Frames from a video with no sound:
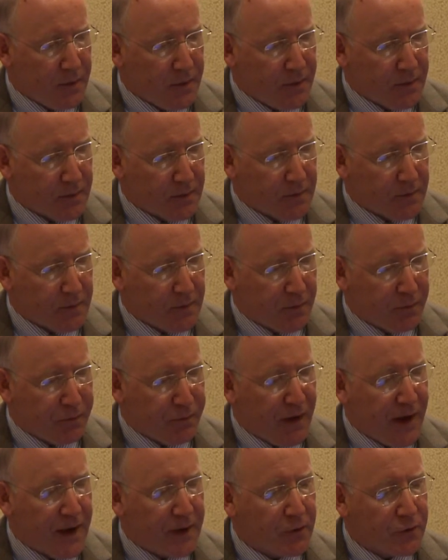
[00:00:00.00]
The
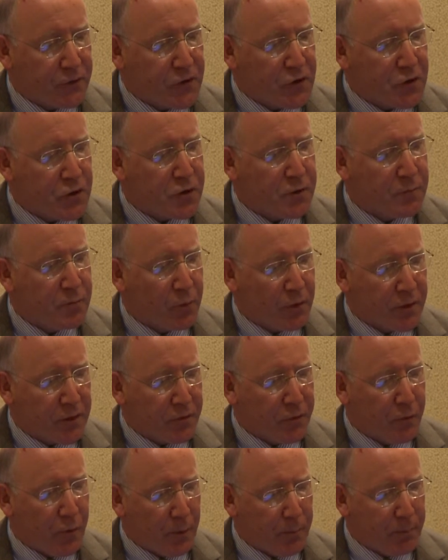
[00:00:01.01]
final term
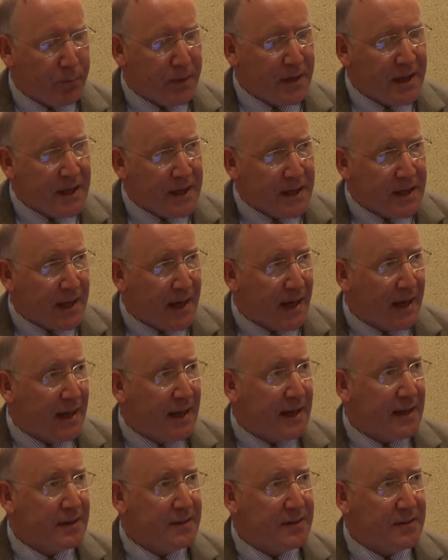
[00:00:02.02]
was for
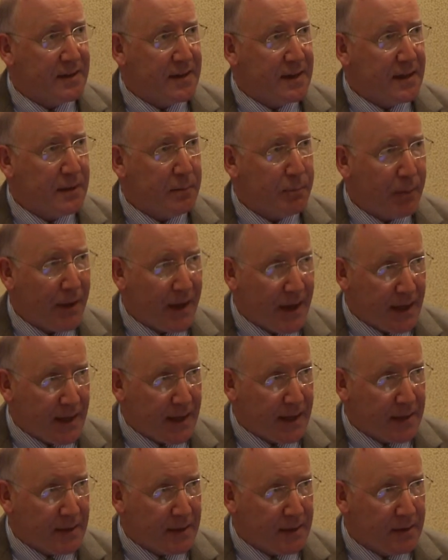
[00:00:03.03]
PAD,
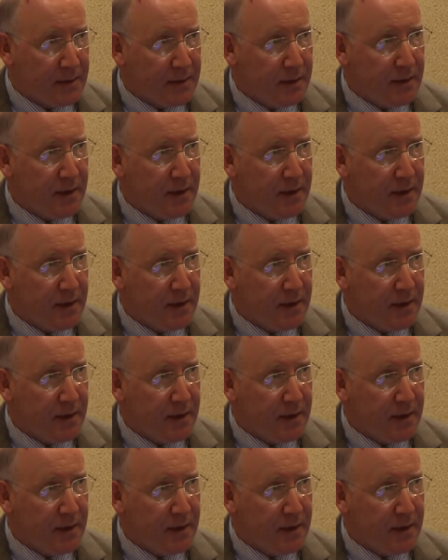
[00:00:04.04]
pain,